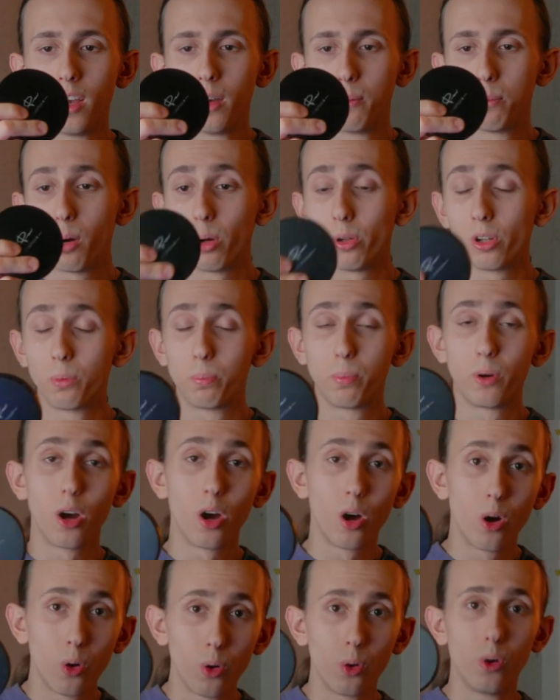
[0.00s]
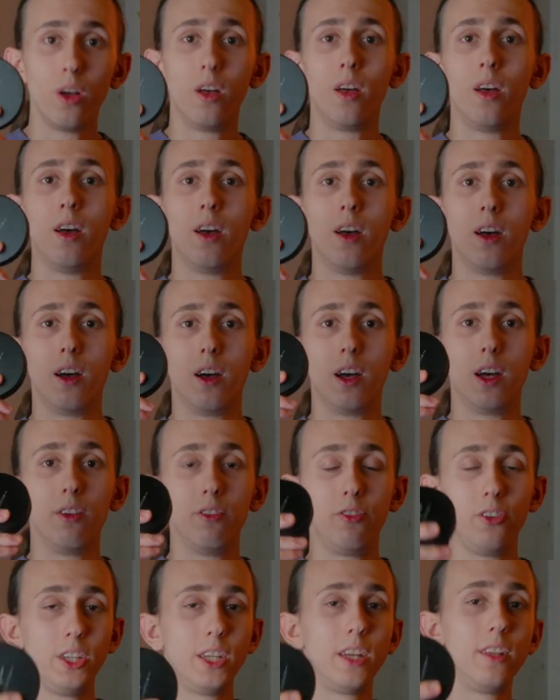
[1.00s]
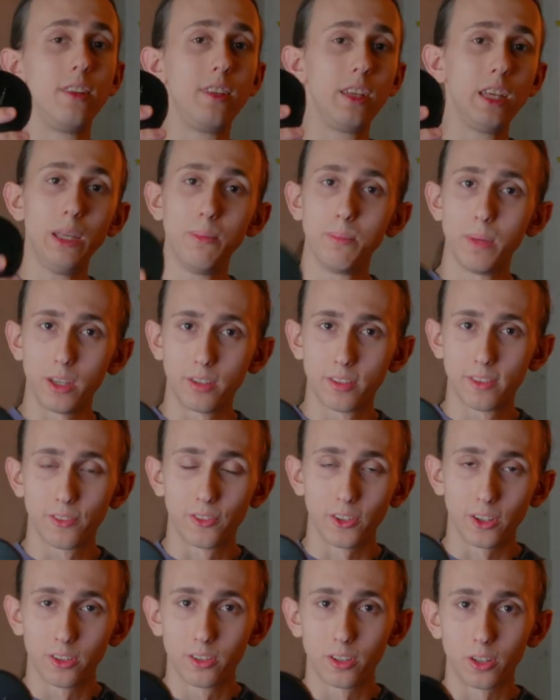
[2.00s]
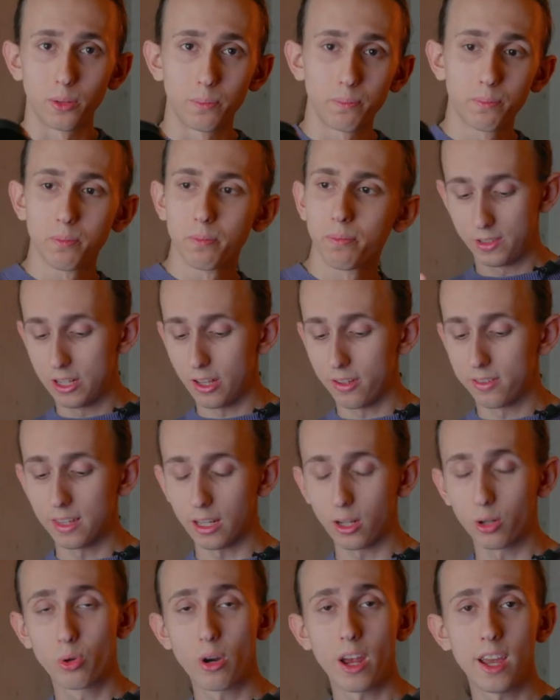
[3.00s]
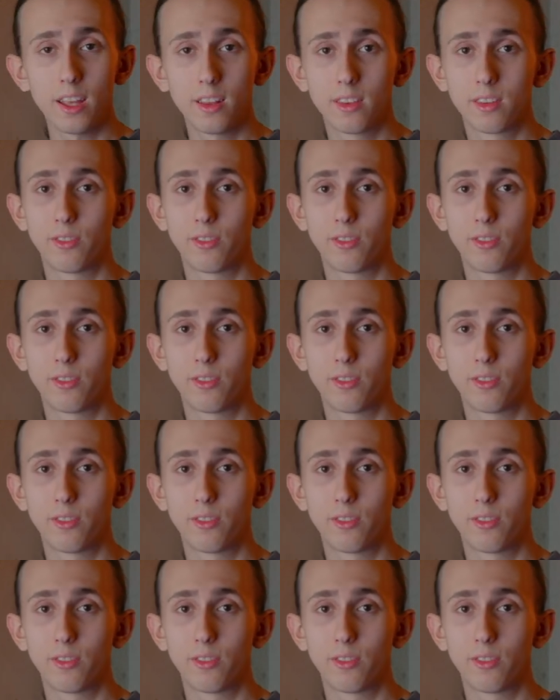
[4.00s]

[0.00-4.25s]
Polar Pro VND mist filter. Just a great